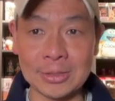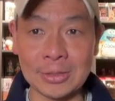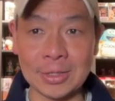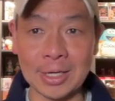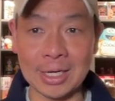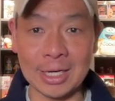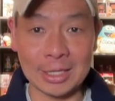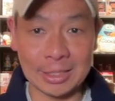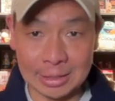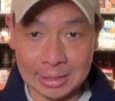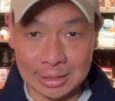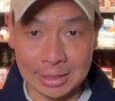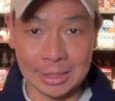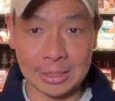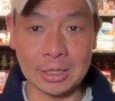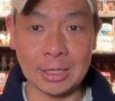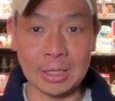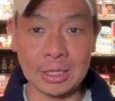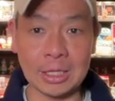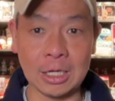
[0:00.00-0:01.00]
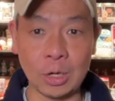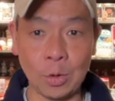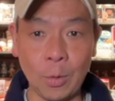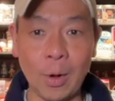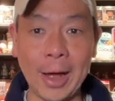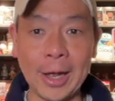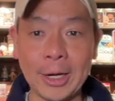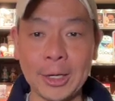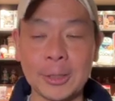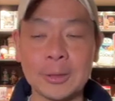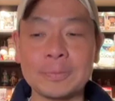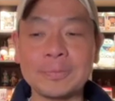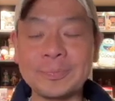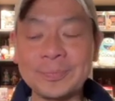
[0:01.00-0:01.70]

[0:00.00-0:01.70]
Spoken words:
to kind of lead the choir.